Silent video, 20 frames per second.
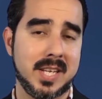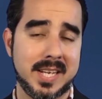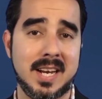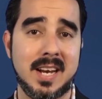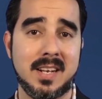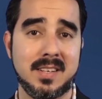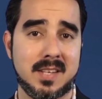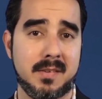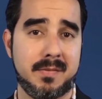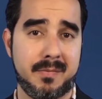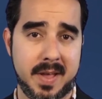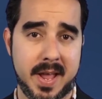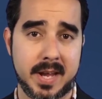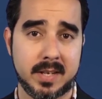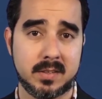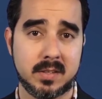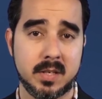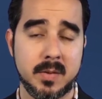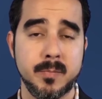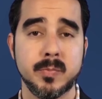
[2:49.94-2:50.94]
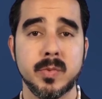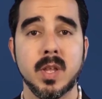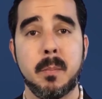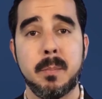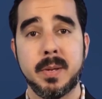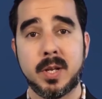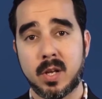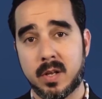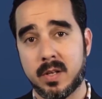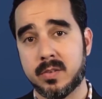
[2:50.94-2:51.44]
taking its effect.
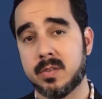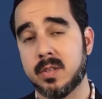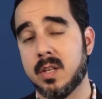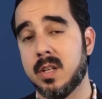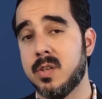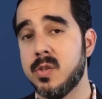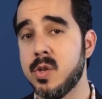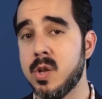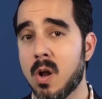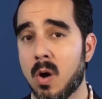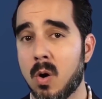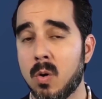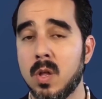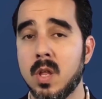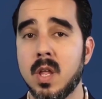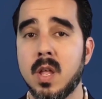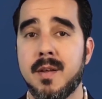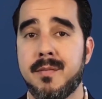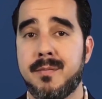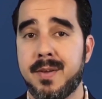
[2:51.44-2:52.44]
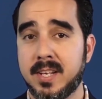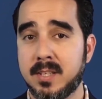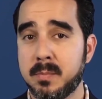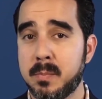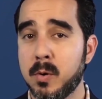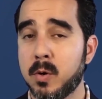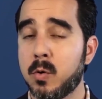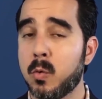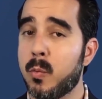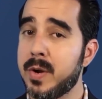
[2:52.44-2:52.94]
Because,
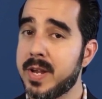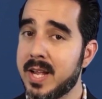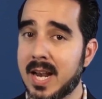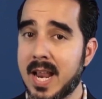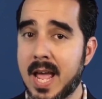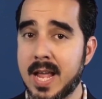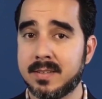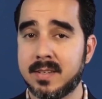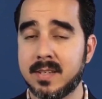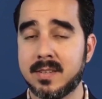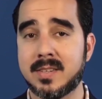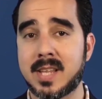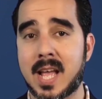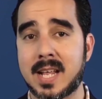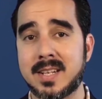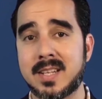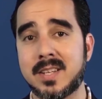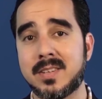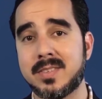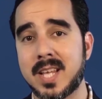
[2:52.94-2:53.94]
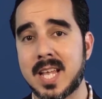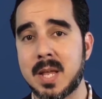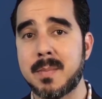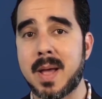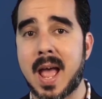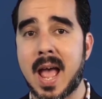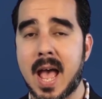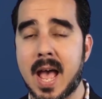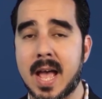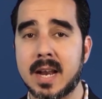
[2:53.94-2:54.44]
Facebook realizes that the
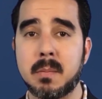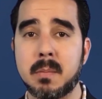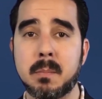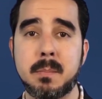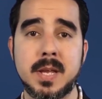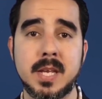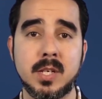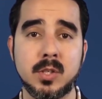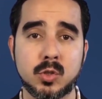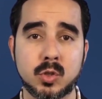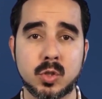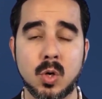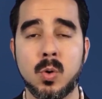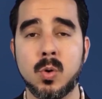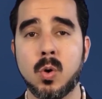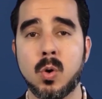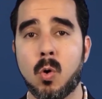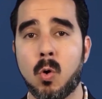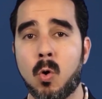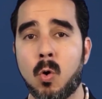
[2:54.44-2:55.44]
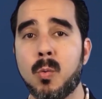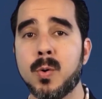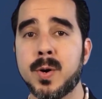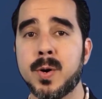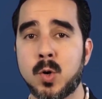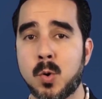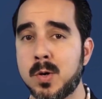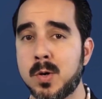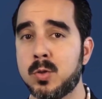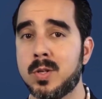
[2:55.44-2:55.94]
same ad being shown
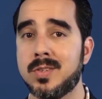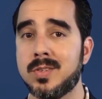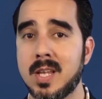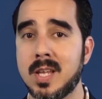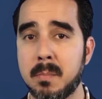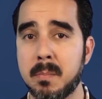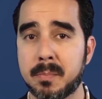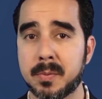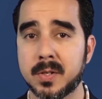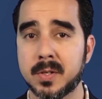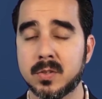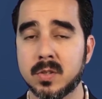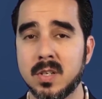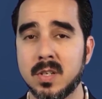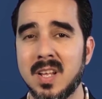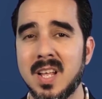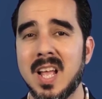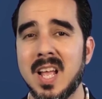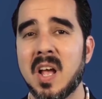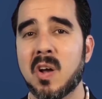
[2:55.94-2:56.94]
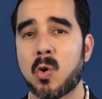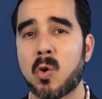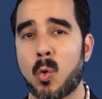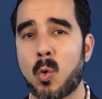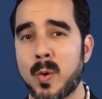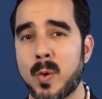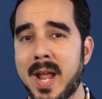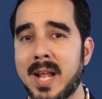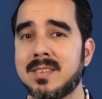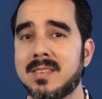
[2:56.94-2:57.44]
over and over to the same person
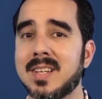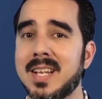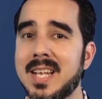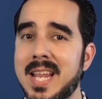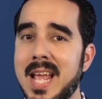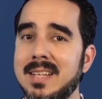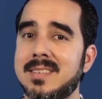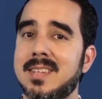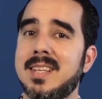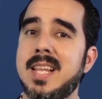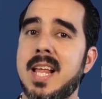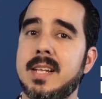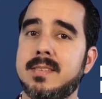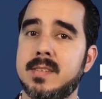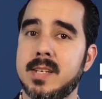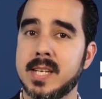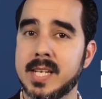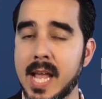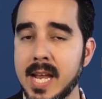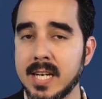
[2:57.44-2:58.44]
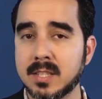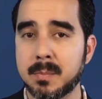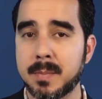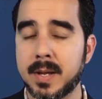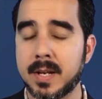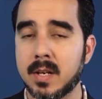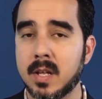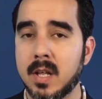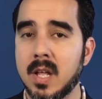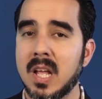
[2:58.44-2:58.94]
creates less and less
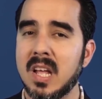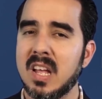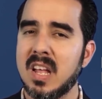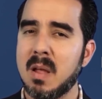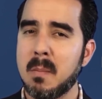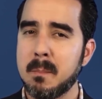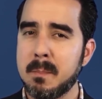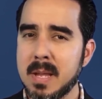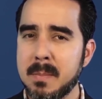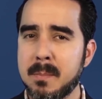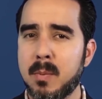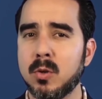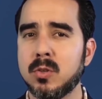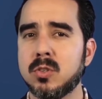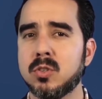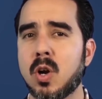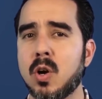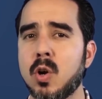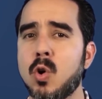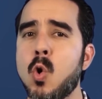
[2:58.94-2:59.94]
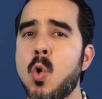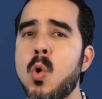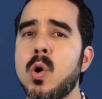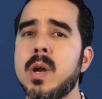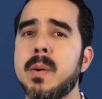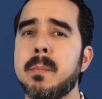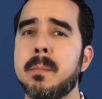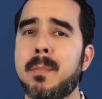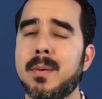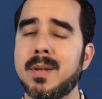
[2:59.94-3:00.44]
engagement. And people start
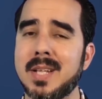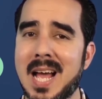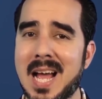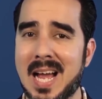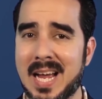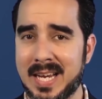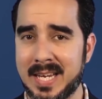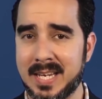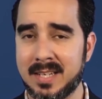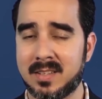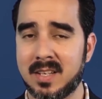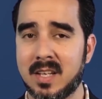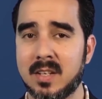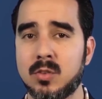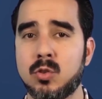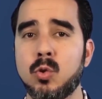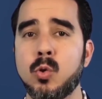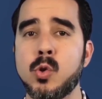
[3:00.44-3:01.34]
going blind